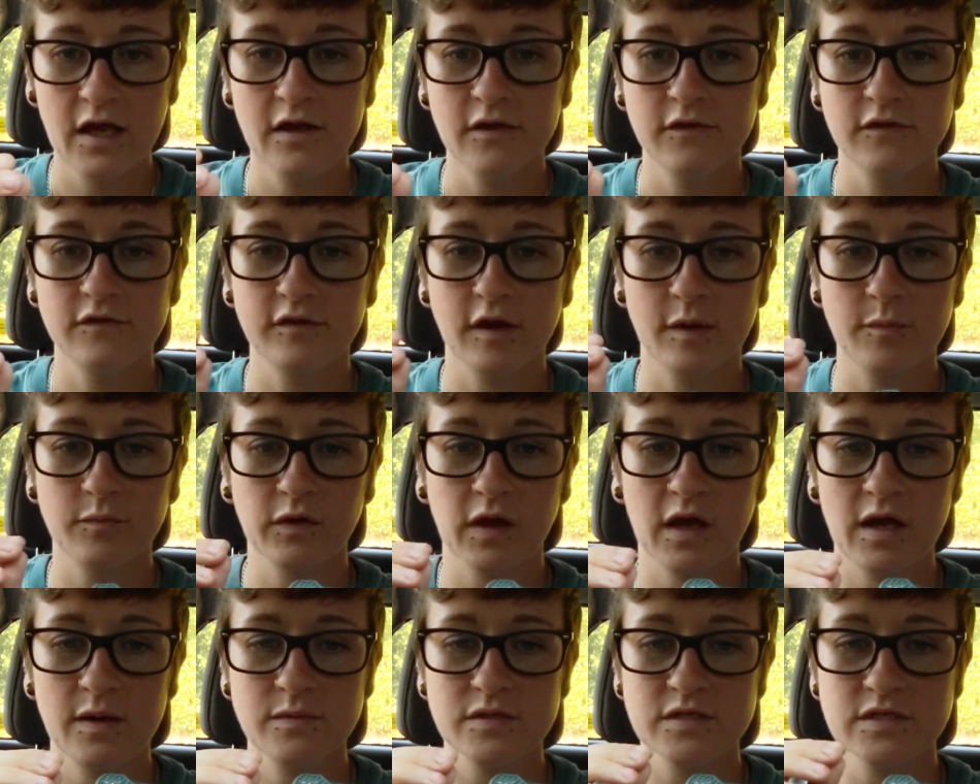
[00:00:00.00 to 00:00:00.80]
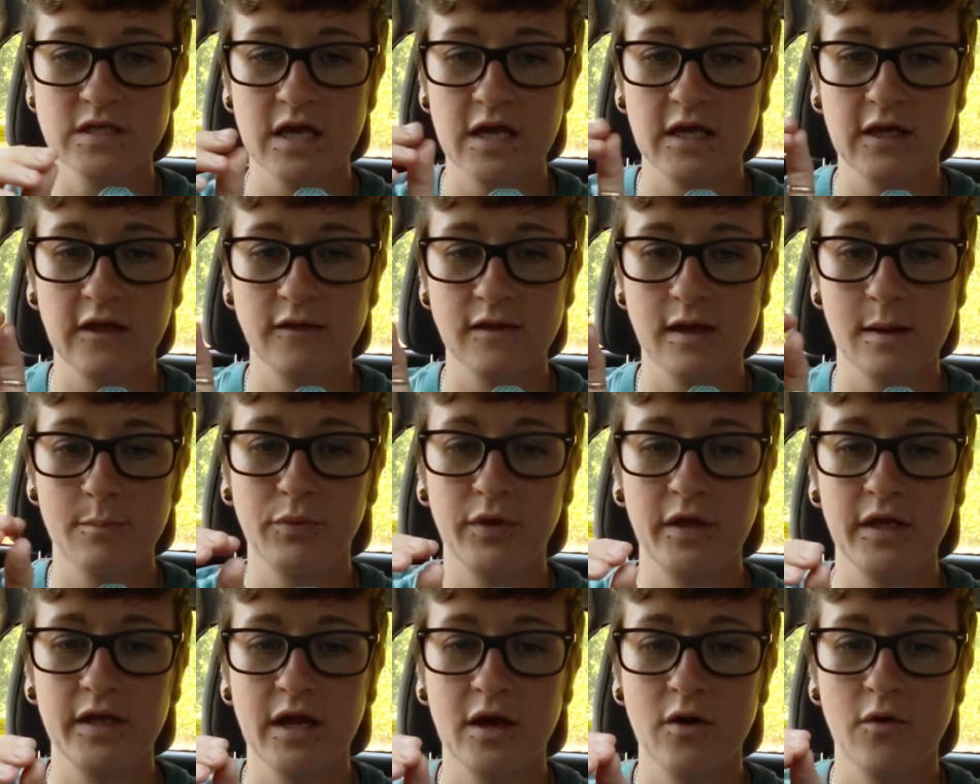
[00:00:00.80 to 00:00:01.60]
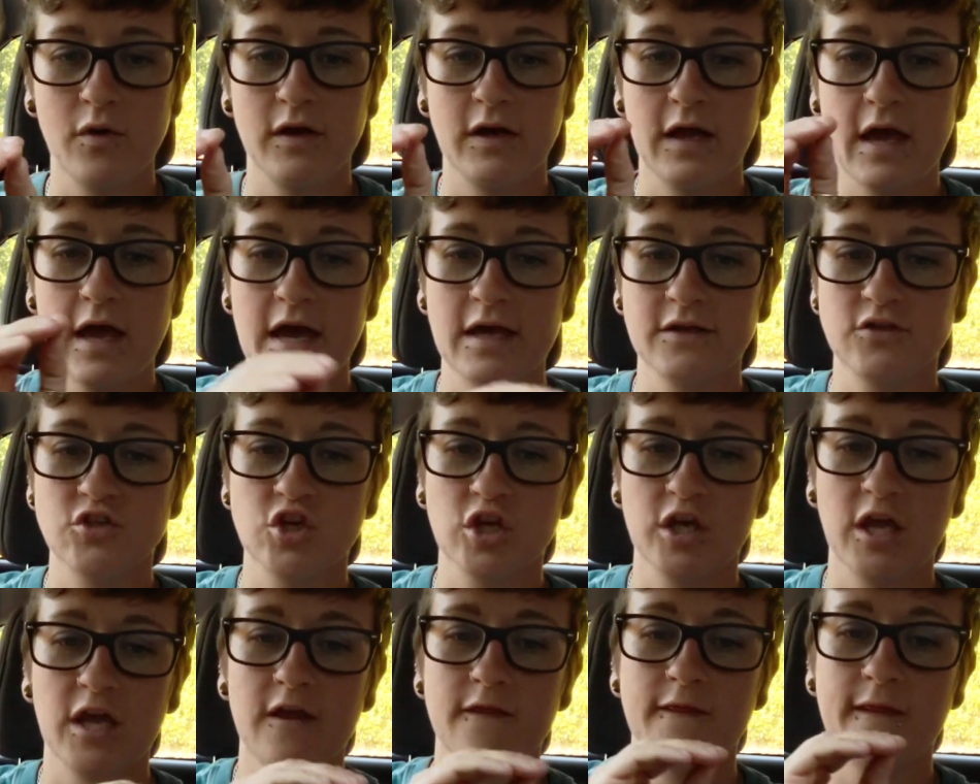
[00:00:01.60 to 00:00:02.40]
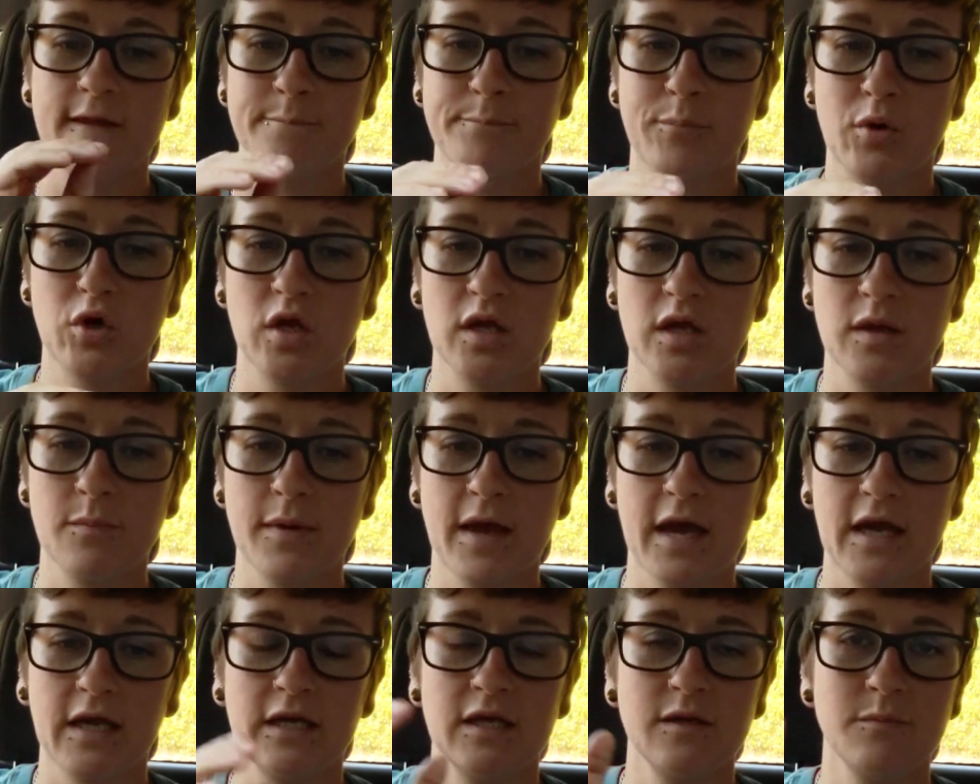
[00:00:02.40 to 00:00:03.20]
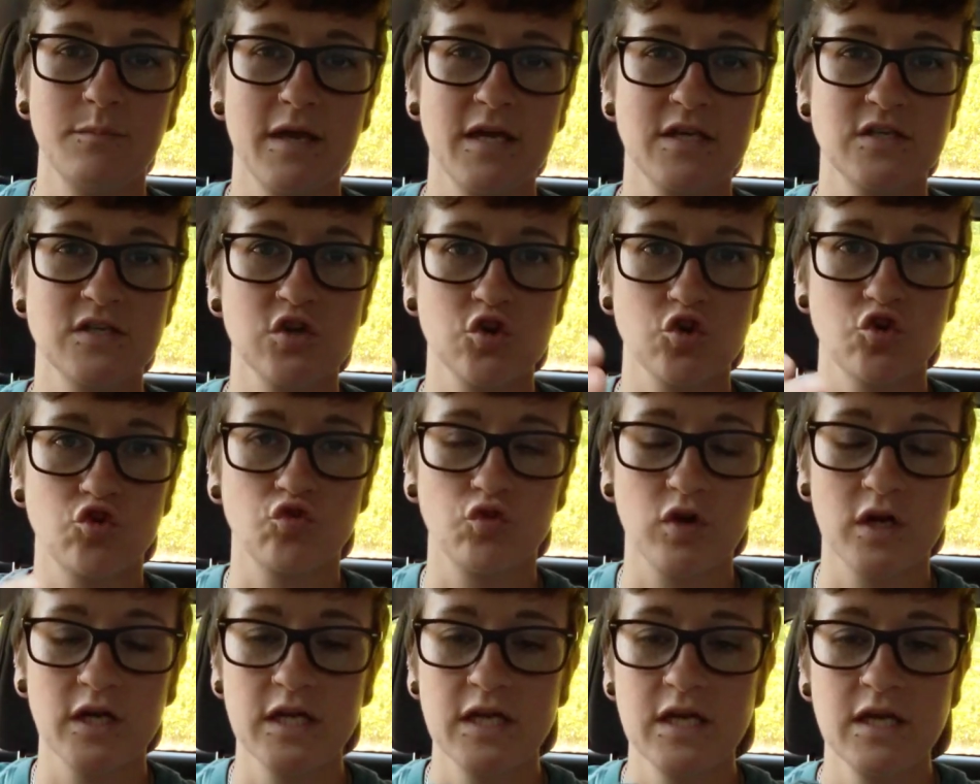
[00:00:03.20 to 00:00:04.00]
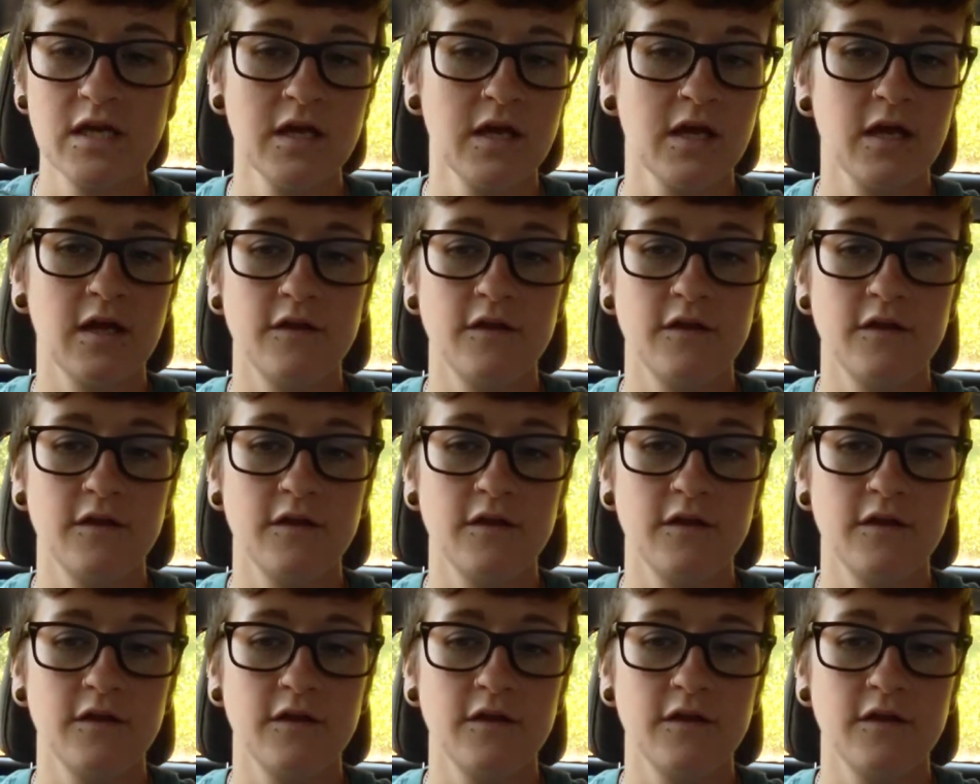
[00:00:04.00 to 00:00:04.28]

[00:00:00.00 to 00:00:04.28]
Sometimes taking that blade out and etching it and then putting it back in makes it gritty.